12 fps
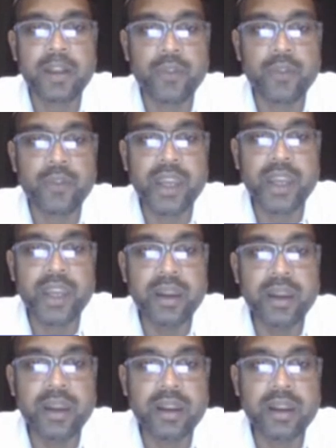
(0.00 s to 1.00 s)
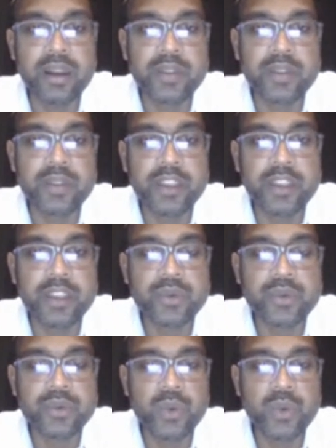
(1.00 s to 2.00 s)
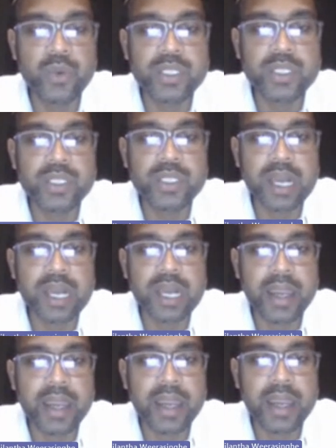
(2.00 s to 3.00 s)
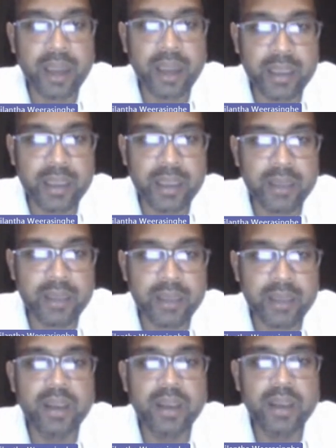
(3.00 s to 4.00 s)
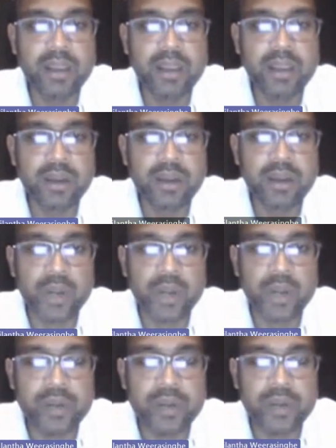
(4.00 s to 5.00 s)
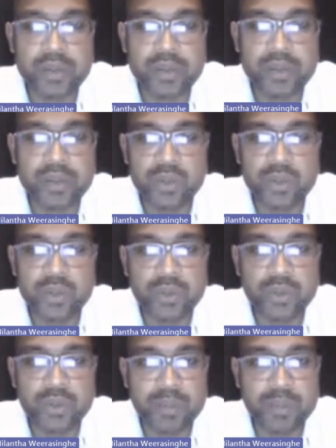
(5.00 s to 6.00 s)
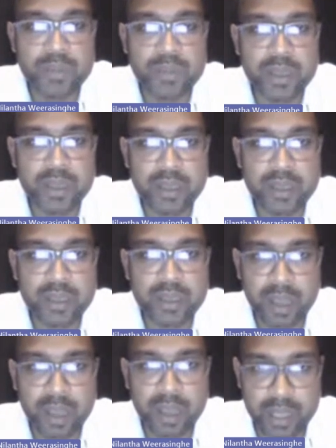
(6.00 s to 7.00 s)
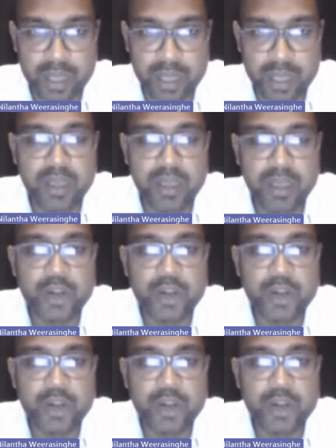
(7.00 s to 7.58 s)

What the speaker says: When these two risks are at higher level, audit risk also will be high.